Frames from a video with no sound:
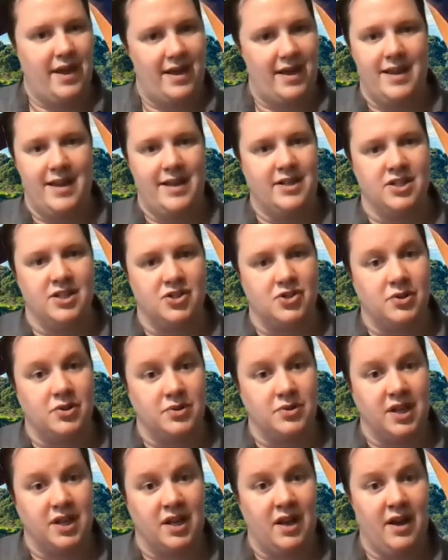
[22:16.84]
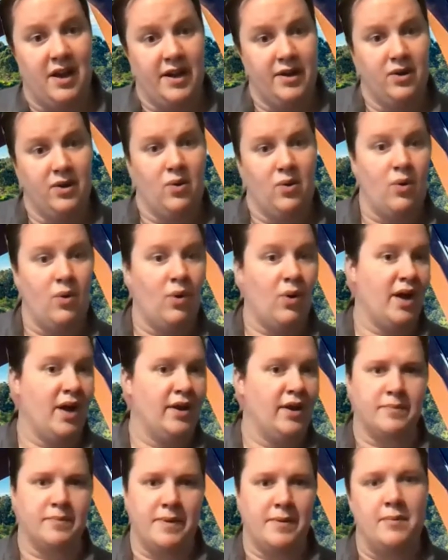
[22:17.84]
industrial decline, or a
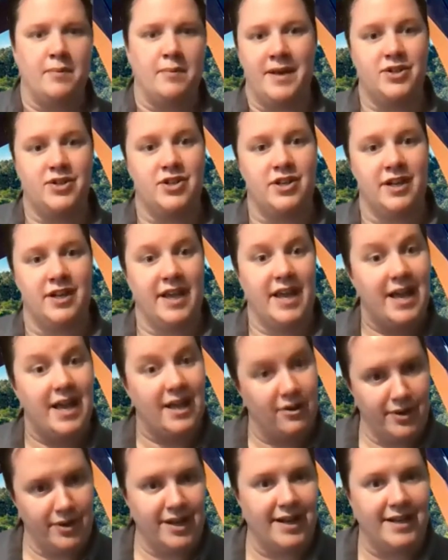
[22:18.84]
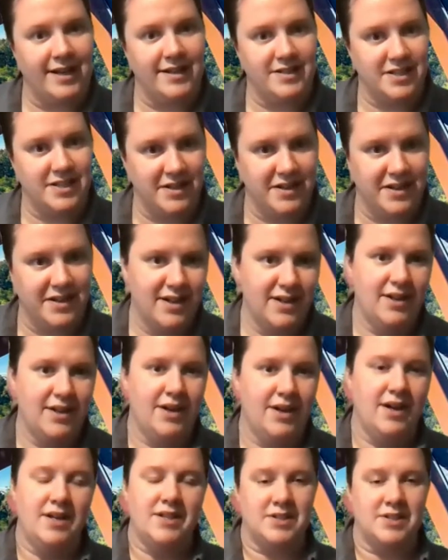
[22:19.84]
lot of people mentioning Hillary Clinton.
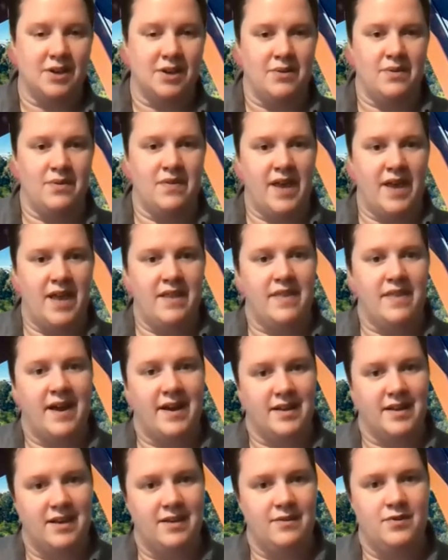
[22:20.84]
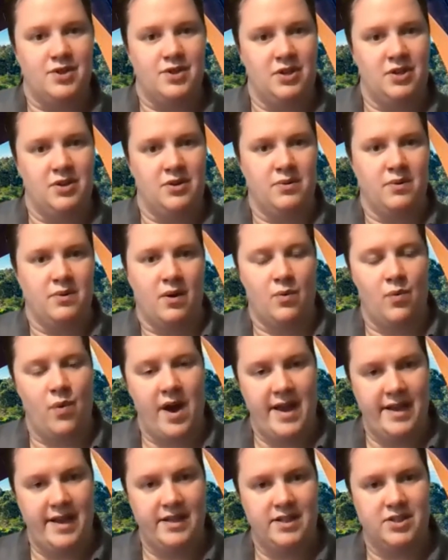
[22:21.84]
So then that gives you a
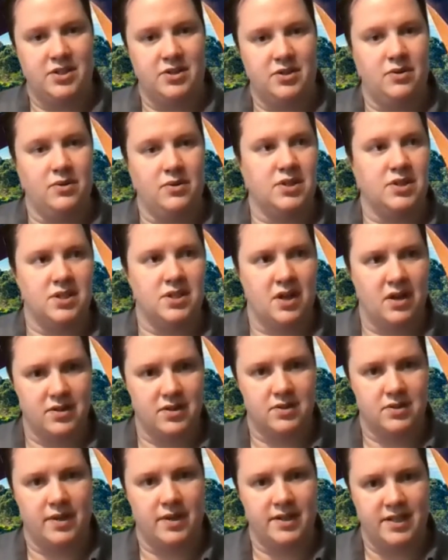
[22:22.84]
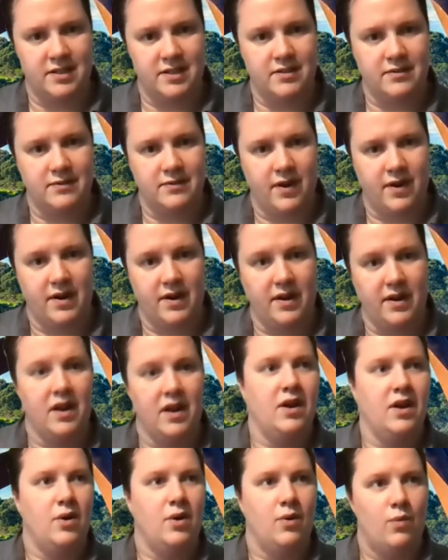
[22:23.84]
way to start to identify
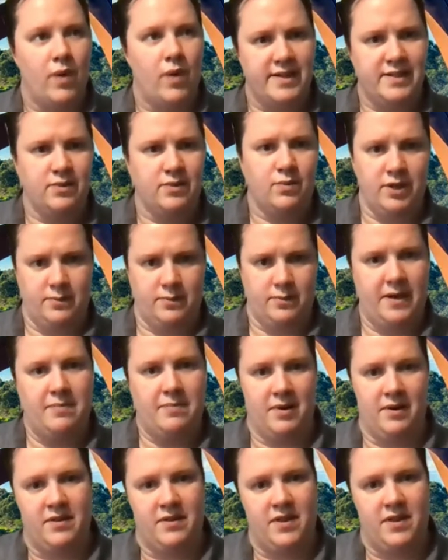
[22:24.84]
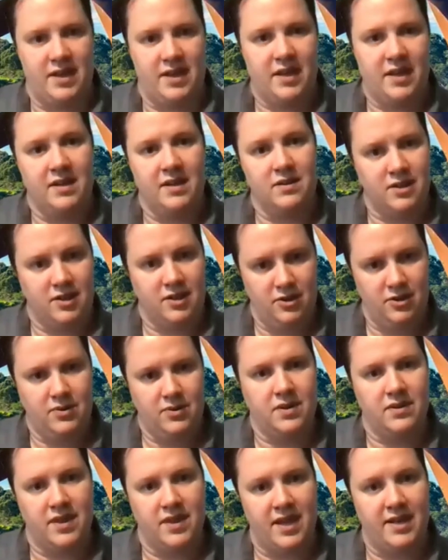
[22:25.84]
ways in which people are thinking that you
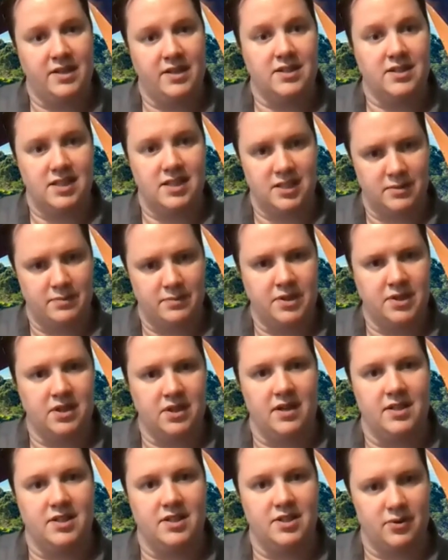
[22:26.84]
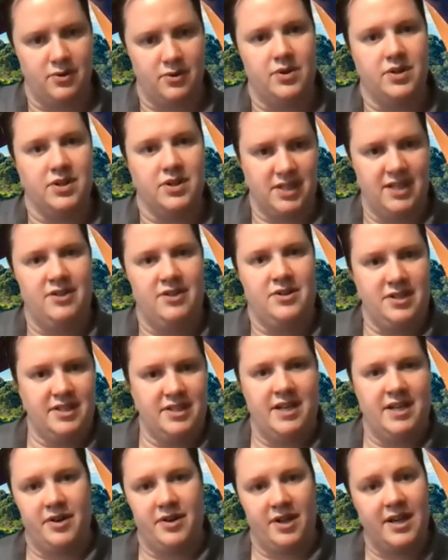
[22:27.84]
can then systematize through continued
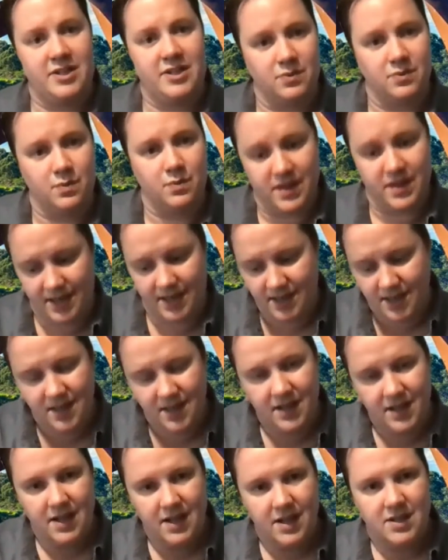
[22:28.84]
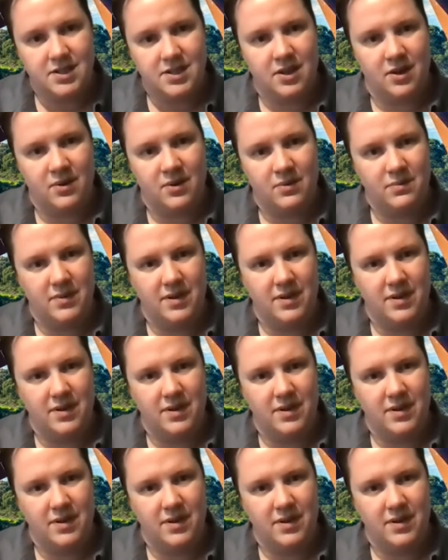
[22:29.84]
interrogation with it. So